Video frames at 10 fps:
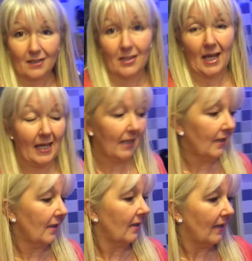
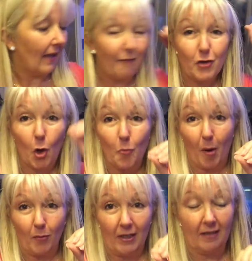steaks, I have no
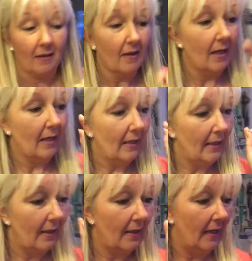bone in,
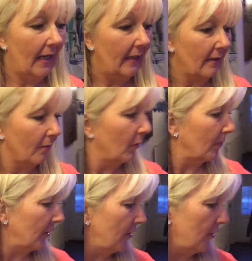and what I'm going